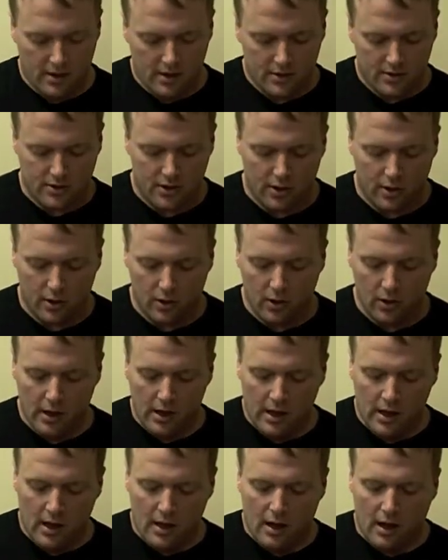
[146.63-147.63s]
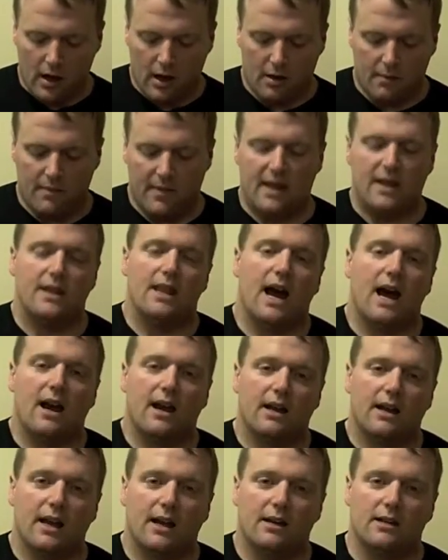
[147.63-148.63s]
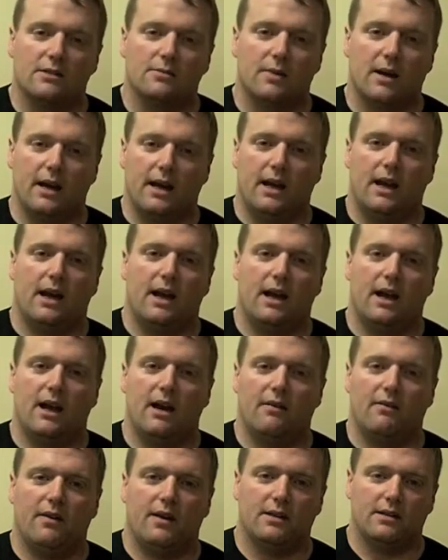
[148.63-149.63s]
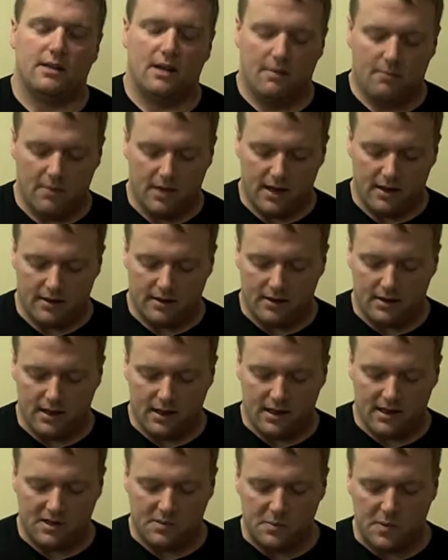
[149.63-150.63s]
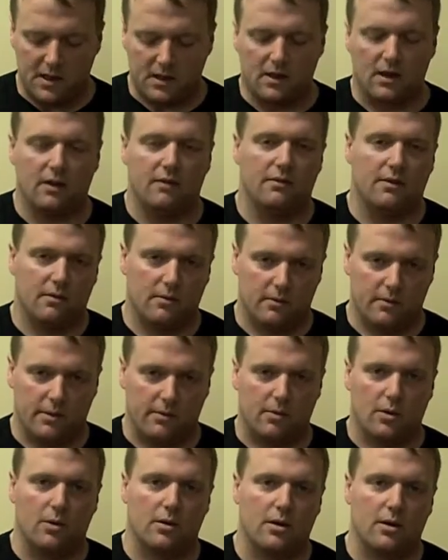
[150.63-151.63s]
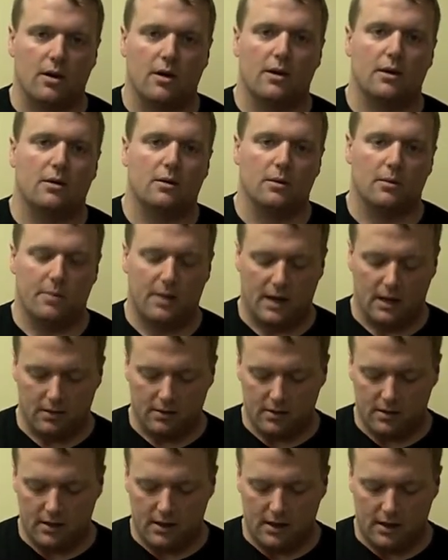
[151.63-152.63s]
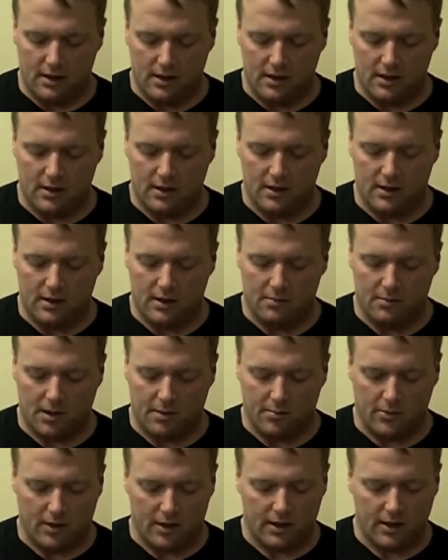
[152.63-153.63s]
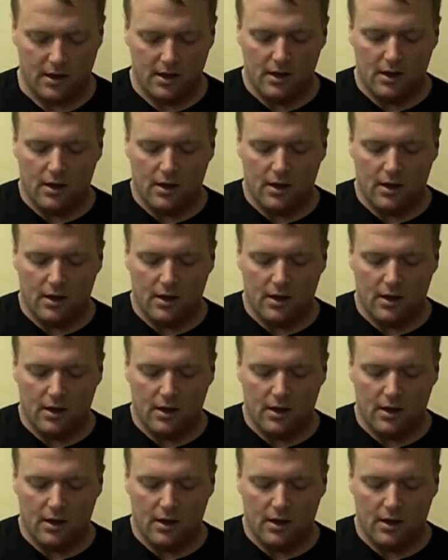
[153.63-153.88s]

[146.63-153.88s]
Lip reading: So then that again is my AFSM method that I speak of, that we wrote an article about in my book.